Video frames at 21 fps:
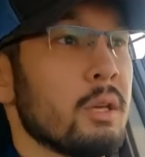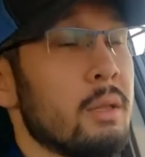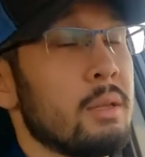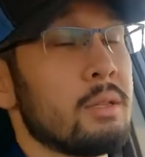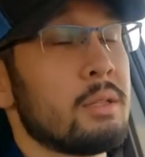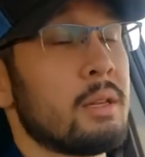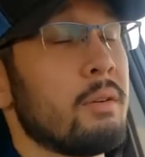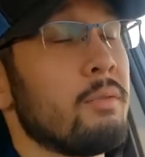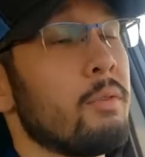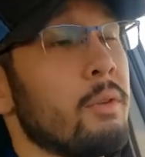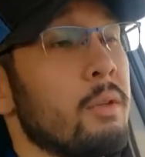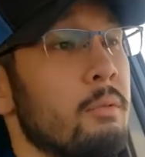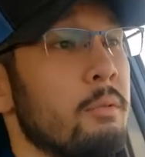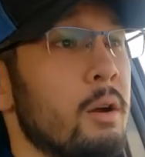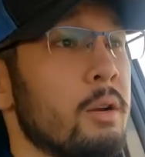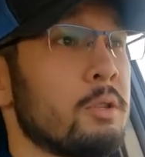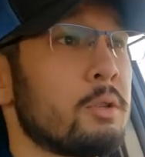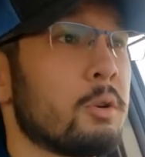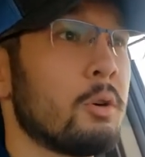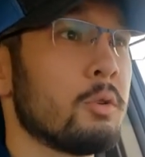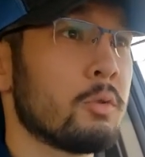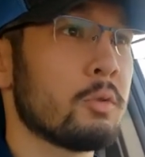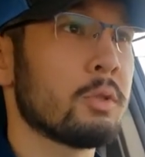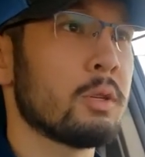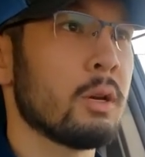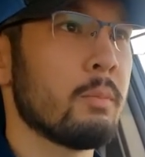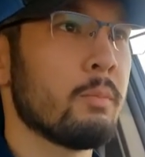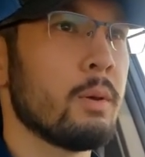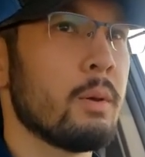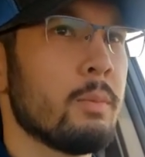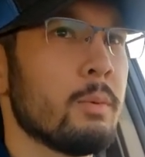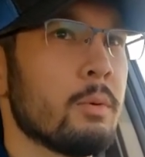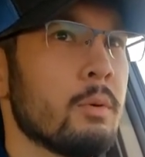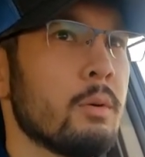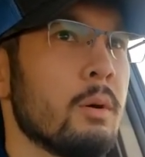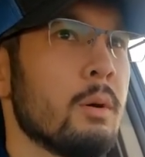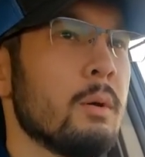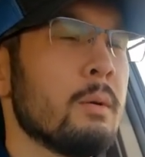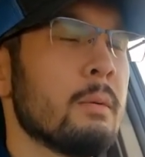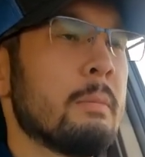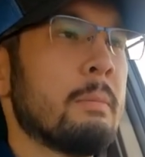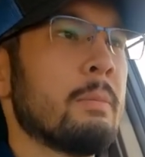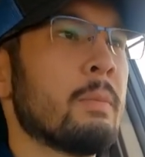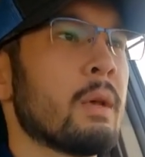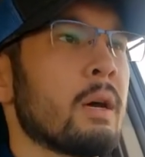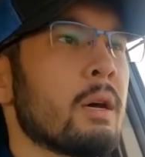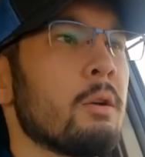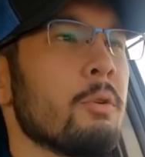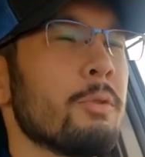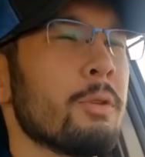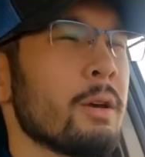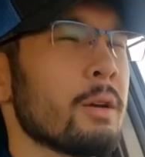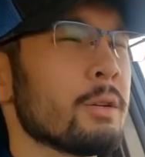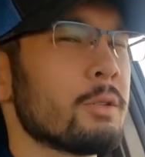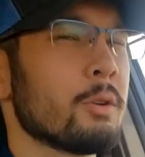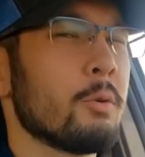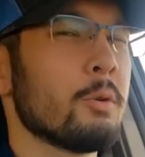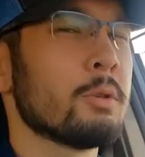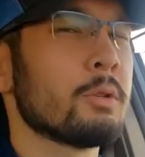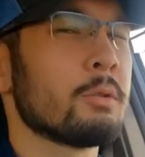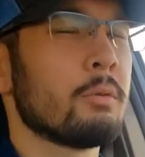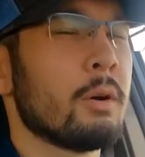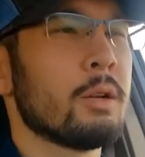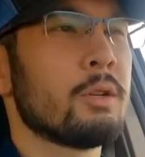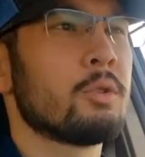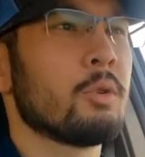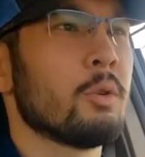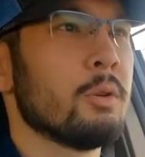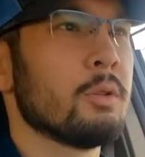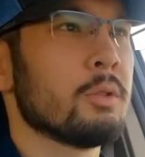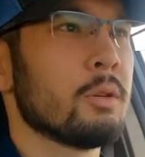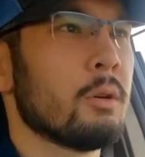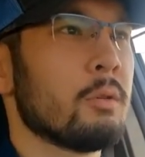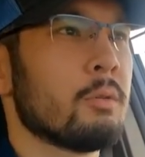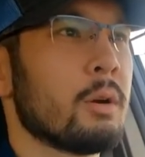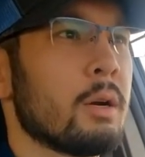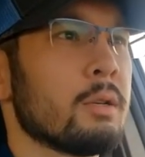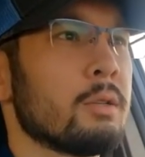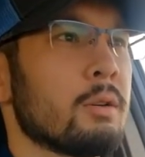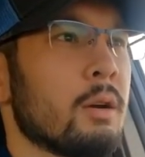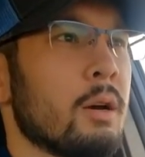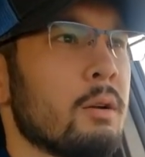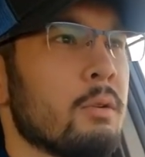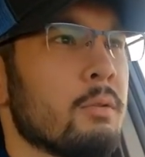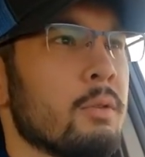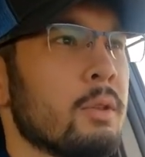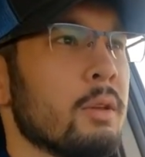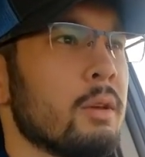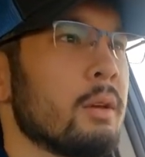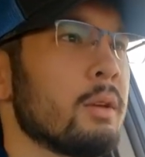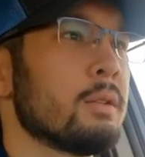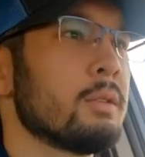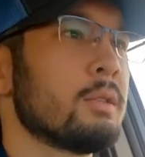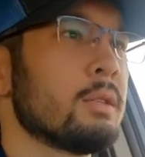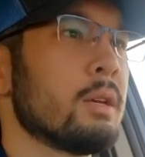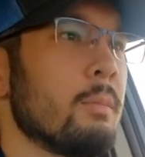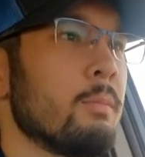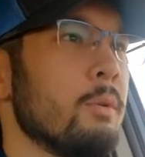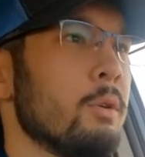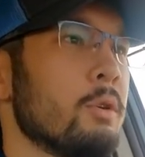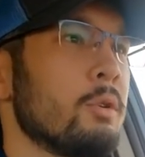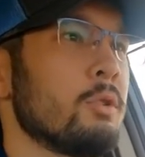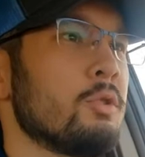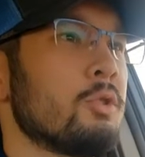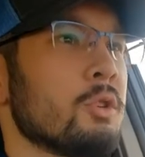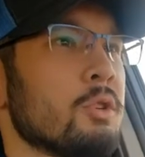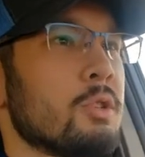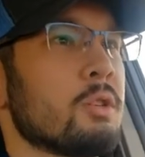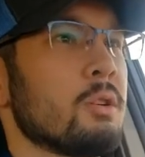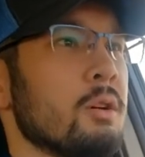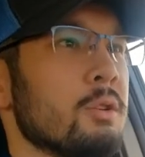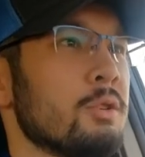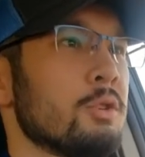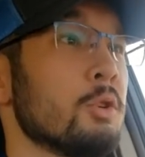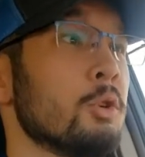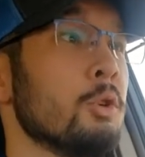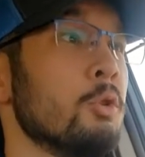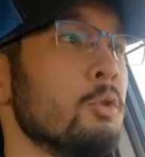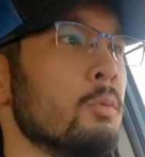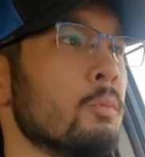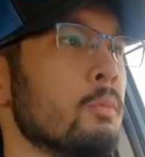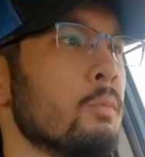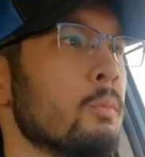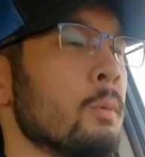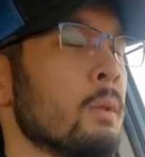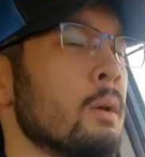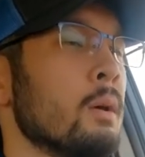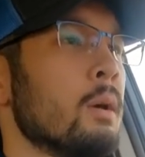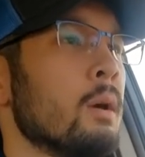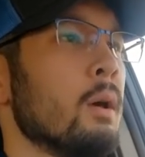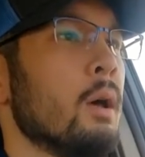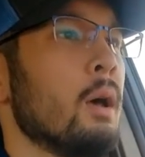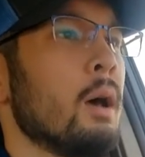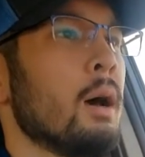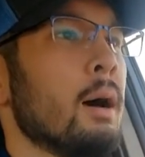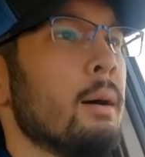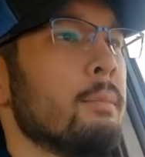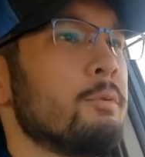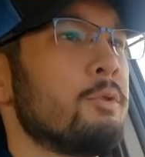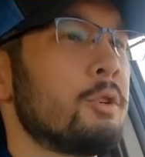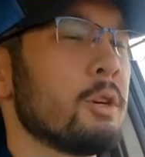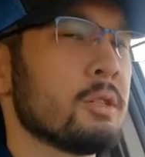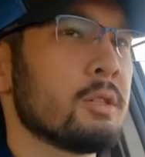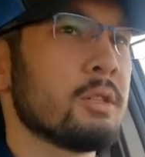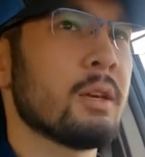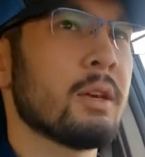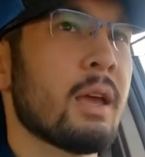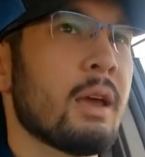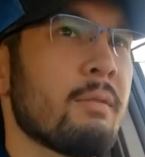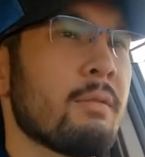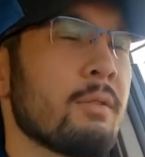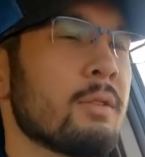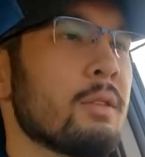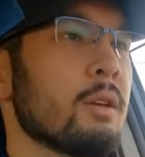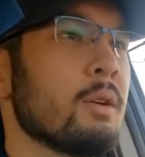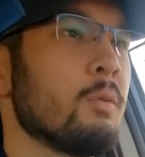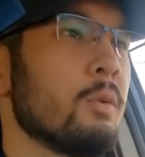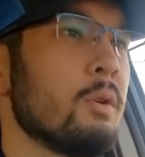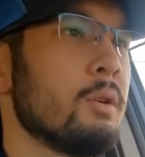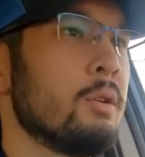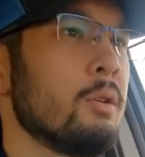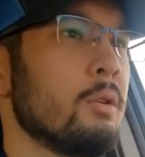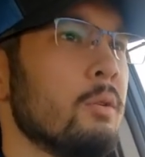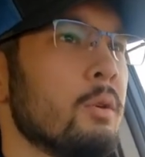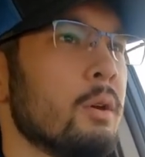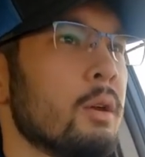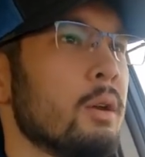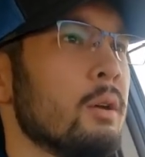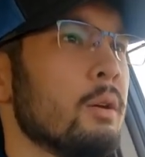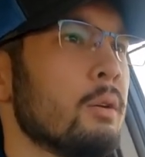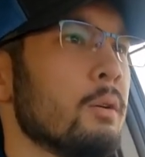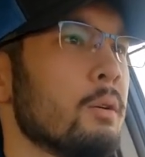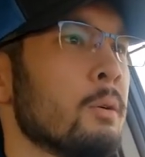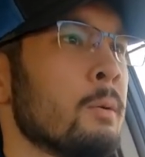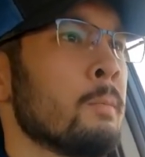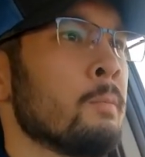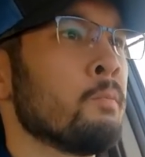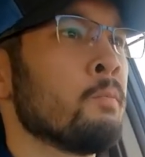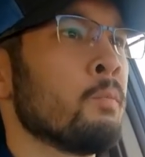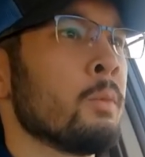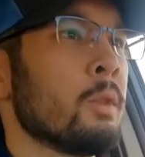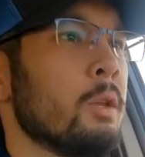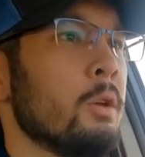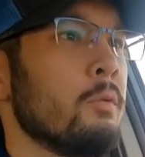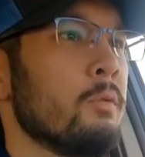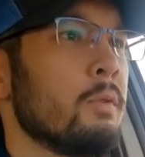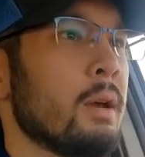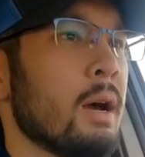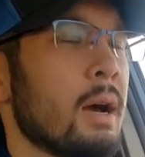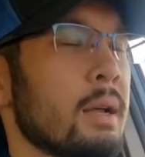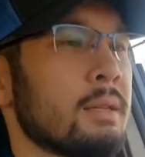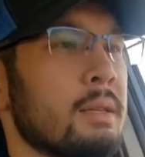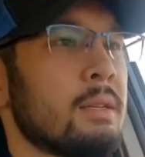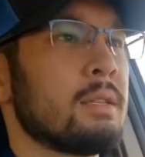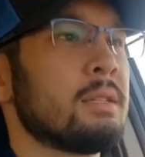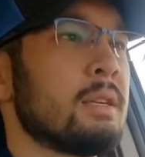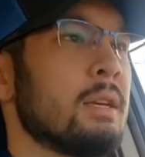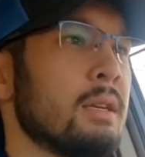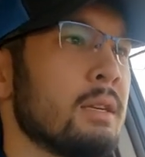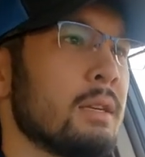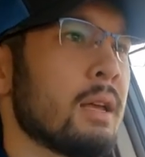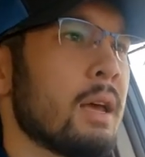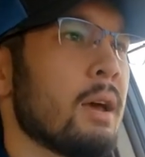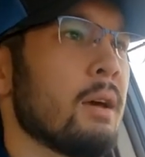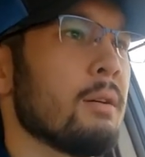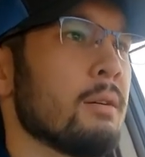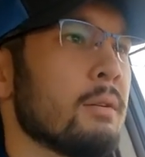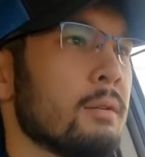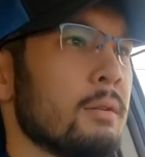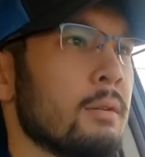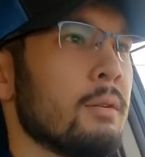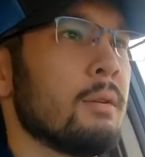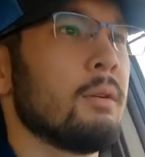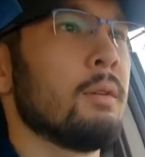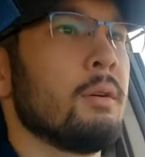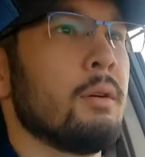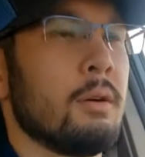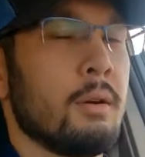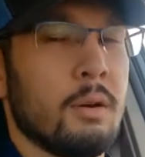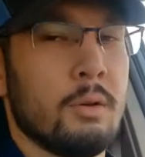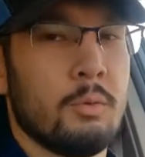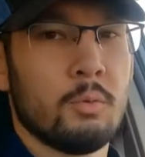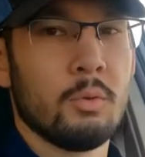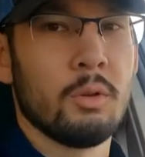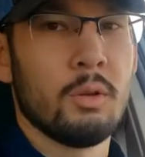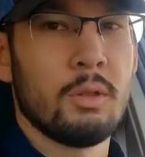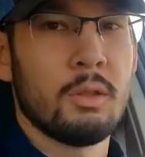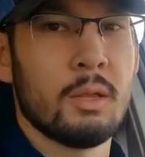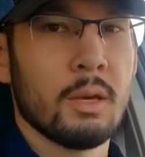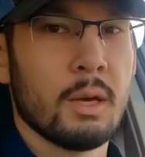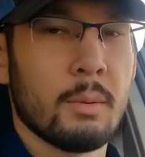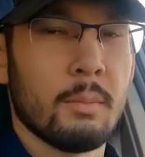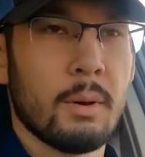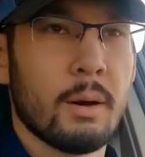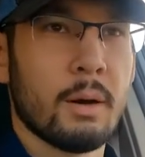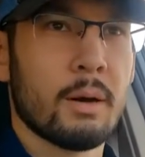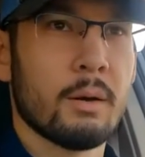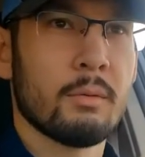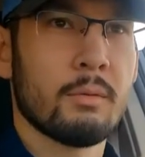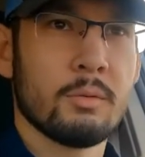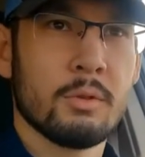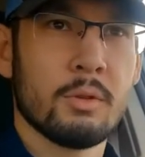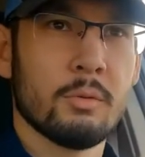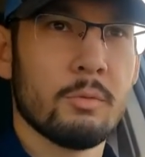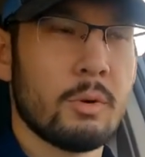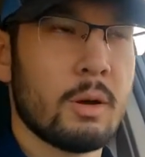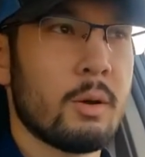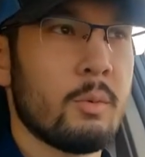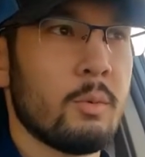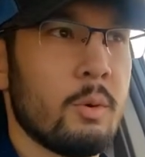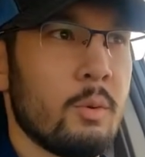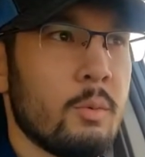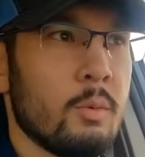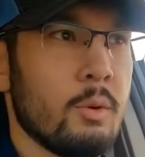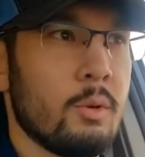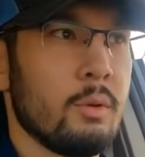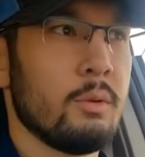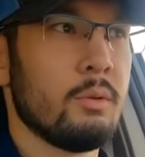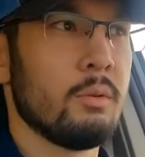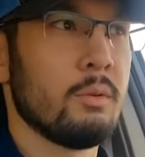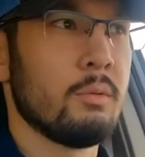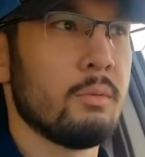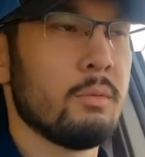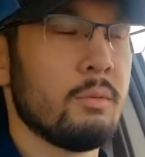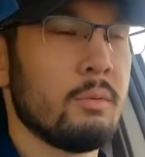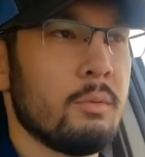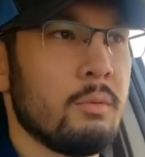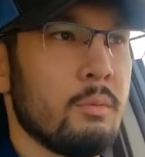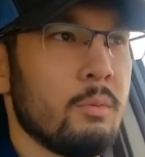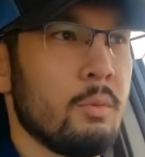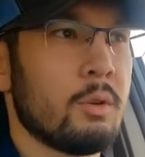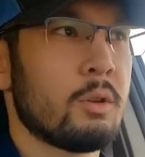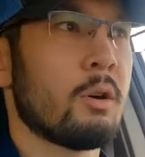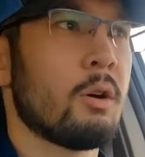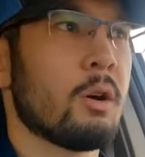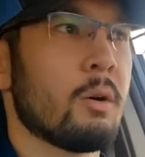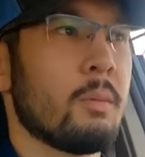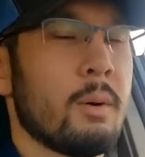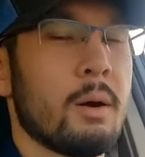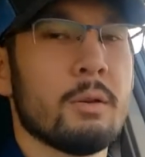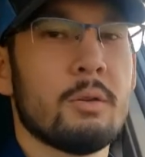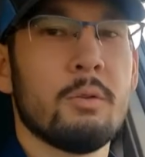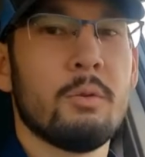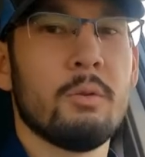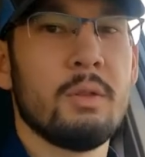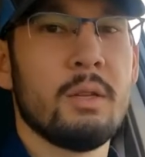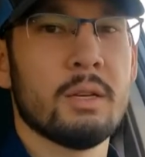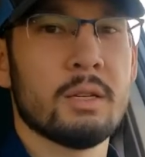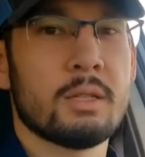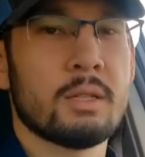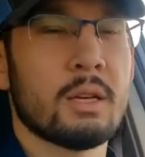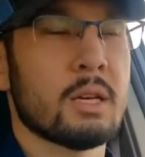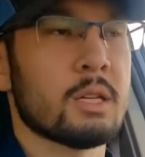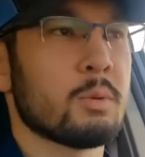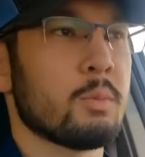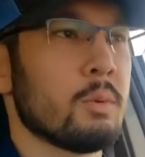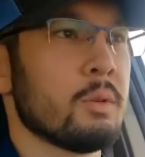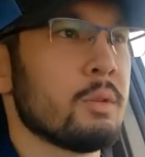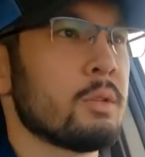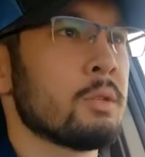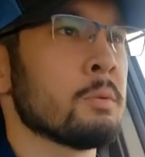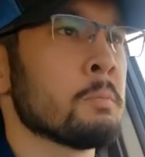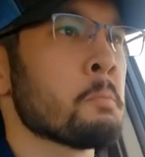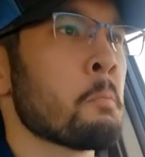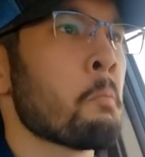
That's definitely the right choice for some people. I don't think it's always the right choice though, right? So I don't think it's something you can just assume. Just like everything we do here, you've got to sit down and really think about it. So right, we talk about doing the assessments.